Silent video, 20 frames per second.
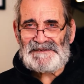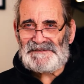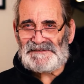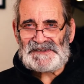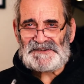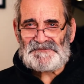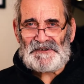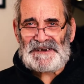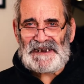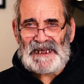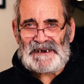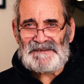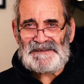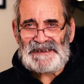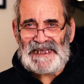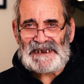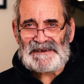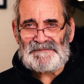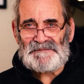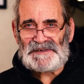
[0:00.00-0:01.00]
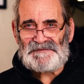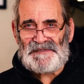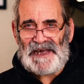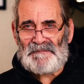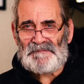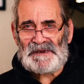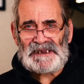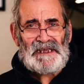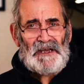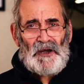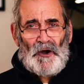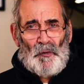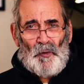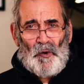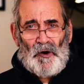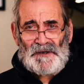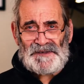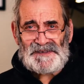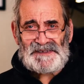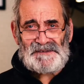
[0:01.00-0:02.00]
straight out of the Addams Family
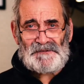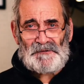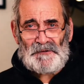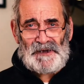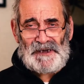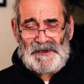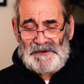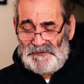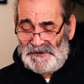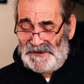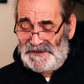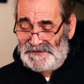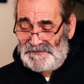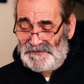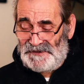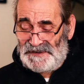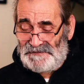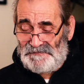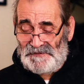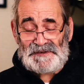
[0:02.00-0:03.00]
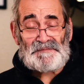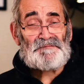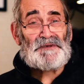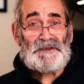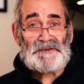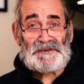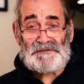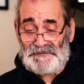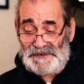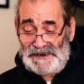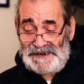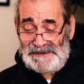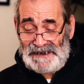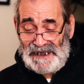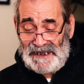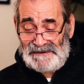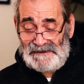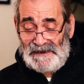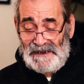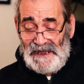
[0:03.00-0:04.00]
was beautifully
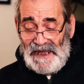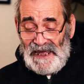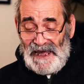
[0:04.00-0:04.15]
done.